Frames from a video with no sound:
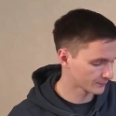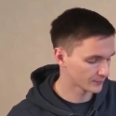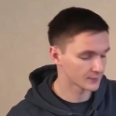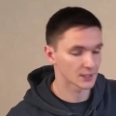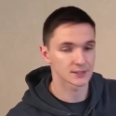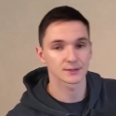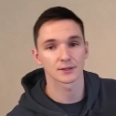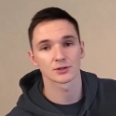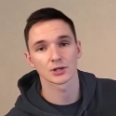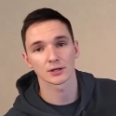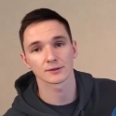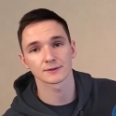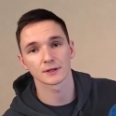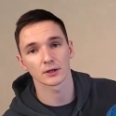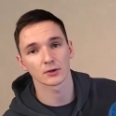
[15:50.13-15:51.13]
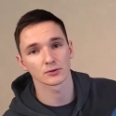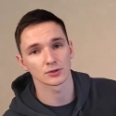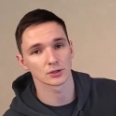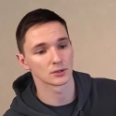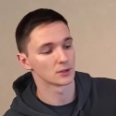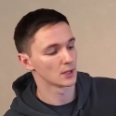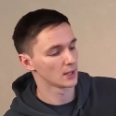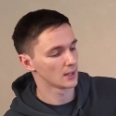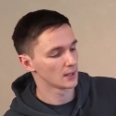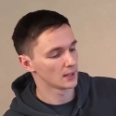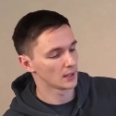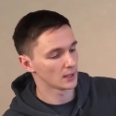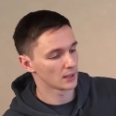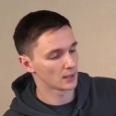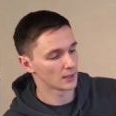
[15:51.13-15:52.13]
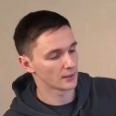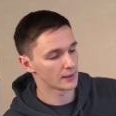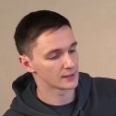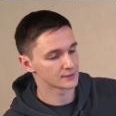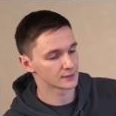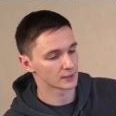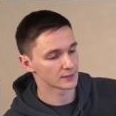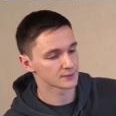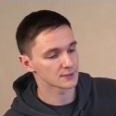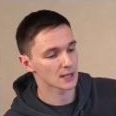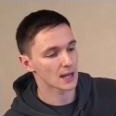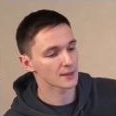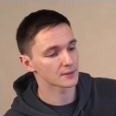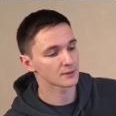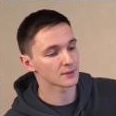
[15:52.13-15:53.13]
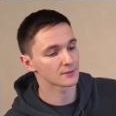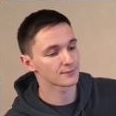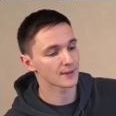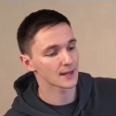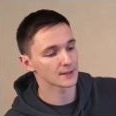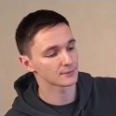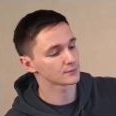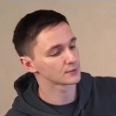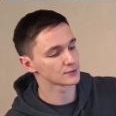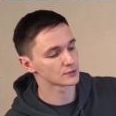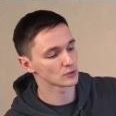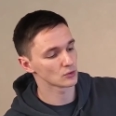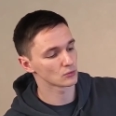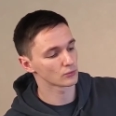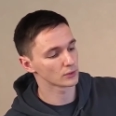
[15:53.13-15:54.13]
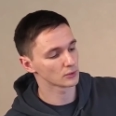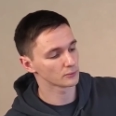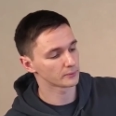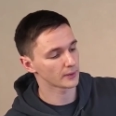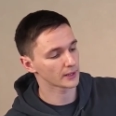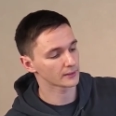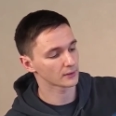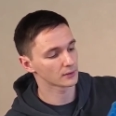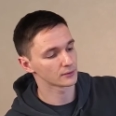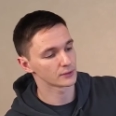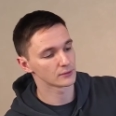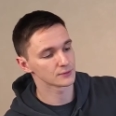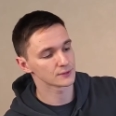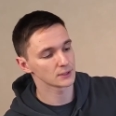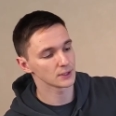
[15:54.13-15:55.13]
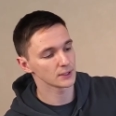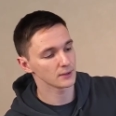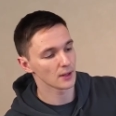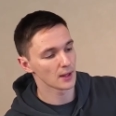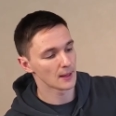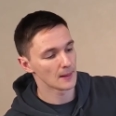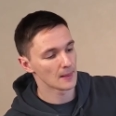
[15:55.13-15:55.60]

that's the gel seat cushion uh, as it is. Other than that, there's no real practical use in it.